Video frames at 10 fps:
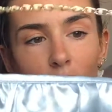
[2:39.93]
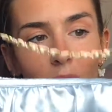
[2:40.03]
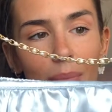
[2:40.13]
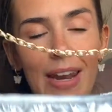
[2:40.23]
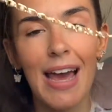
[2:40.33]

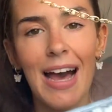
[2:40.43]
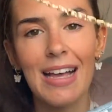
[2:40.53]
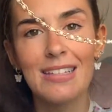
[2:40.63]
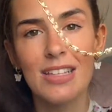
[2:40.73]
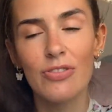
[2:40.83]
top, and it
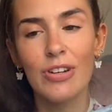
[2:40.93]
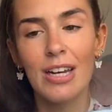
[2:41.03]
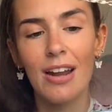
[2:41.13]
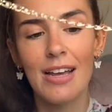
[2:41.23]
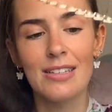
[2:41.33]
has this really
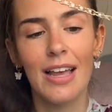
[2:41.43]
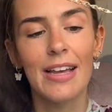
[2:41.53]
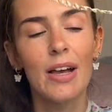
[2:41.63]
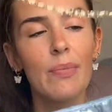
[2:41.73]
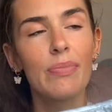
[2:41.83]
nice
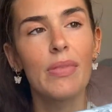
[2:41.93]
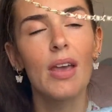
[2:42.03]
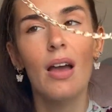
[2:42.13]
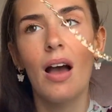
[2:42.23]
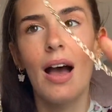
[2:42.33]
like
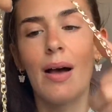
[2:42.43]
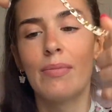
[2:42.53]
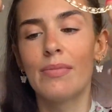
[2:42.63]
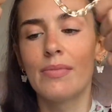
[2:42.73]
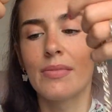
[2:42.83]

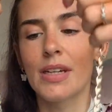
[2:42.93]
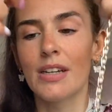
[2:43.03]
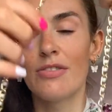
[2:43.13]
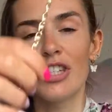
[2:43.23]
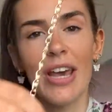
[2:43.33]
kind
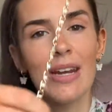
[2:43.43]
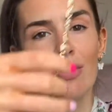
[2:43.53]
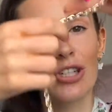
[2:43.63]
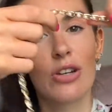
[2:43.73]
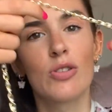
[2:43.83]
of chain
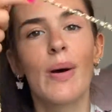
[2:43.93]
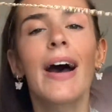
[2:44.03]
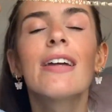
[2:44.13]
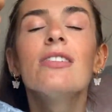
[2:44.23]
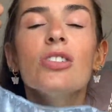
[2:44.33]
which goes
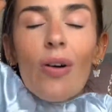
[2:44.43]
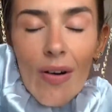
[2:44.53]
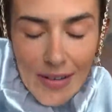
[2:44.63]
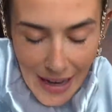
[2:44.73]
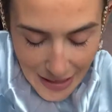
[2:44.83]
behind your
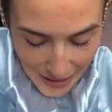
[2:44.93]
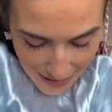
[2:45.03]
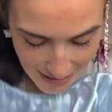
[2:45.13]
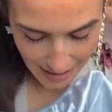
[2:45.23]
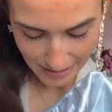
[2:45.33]
neck
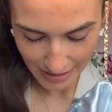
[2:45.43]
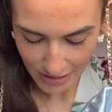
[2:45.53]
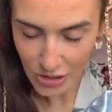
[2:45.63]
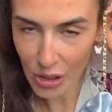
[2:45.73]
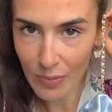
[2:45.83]
like this, I
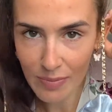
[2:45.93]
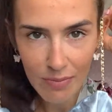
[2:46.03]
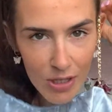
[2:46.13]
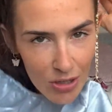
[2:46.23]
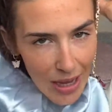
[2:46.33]
assume,
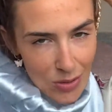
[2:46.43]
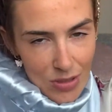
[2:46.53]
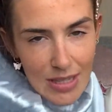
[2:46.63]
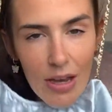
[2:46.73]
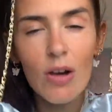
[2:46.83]
that you guys will
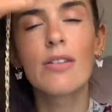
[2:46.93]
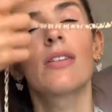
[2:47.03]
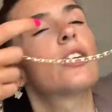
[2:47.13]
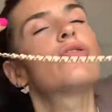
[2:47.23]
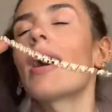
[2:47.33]
see on
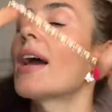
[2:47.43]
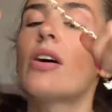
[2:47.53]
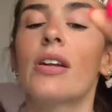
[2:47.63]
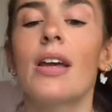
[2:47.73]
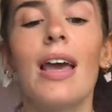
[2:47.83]
the try
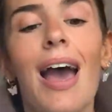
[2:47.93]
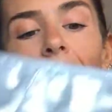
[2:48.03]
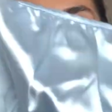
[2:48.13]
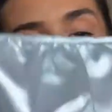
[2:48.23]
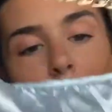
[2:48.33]
on.
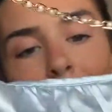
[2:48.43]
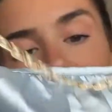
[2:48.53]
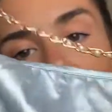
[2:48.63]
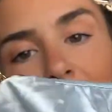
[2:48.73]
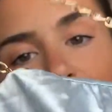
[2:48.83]
It's in this